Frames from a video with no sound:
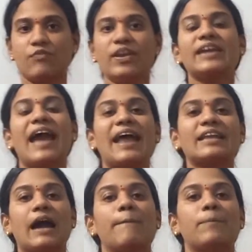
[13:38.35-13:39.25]
we
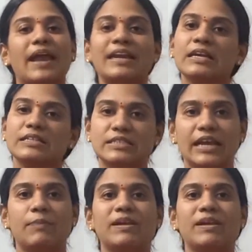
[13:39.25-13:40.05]
can complain there.